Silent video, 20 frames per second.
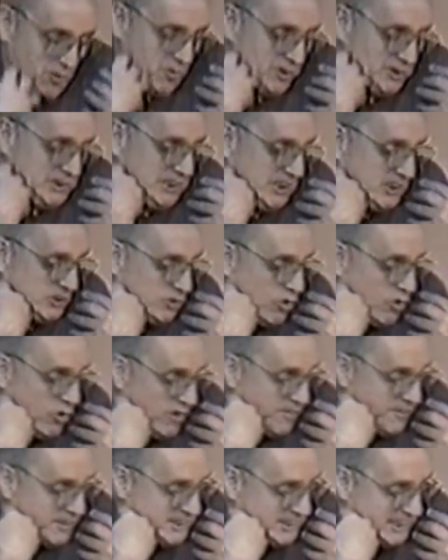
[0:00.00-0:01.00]
because this
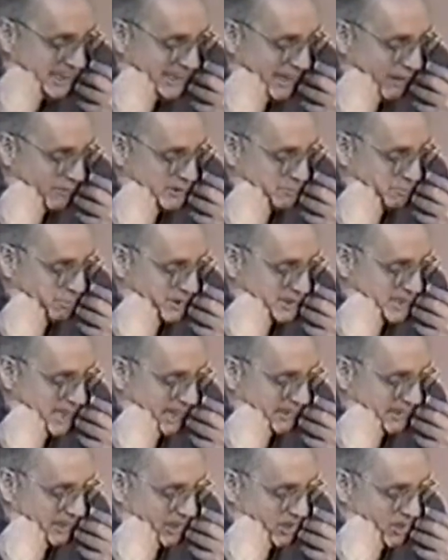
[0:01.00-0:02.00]
gourd, this thing that was
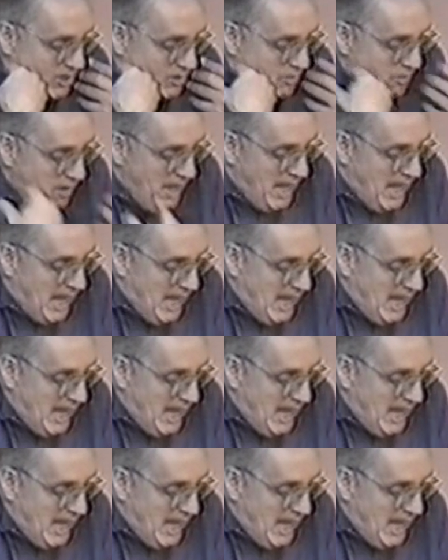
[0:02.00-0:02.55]
protecting you.